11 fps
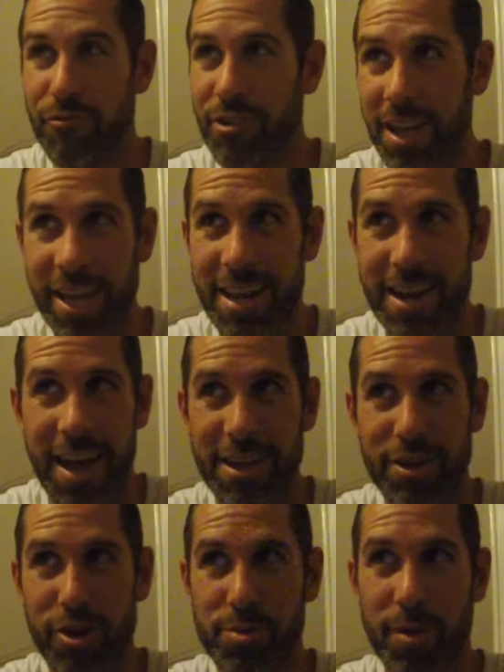again, I
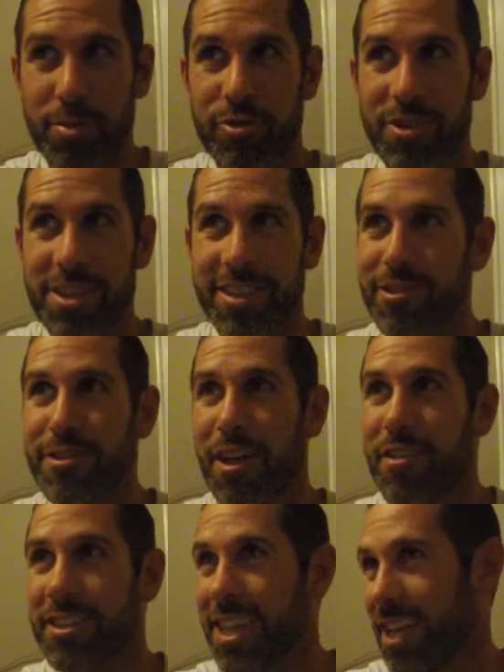encourage people to read this. There's
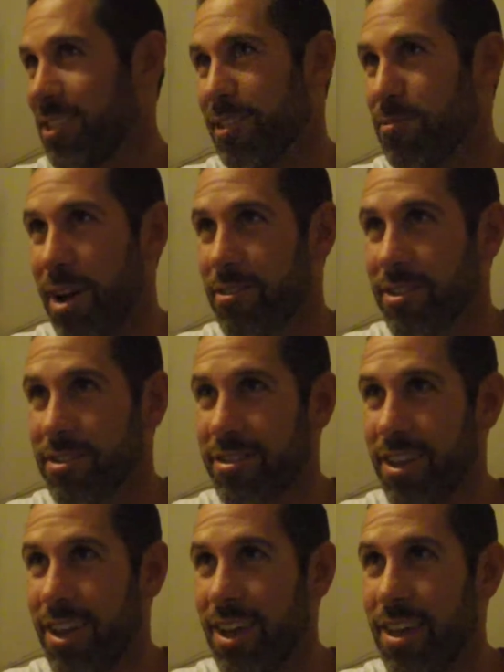nothing sexist about this.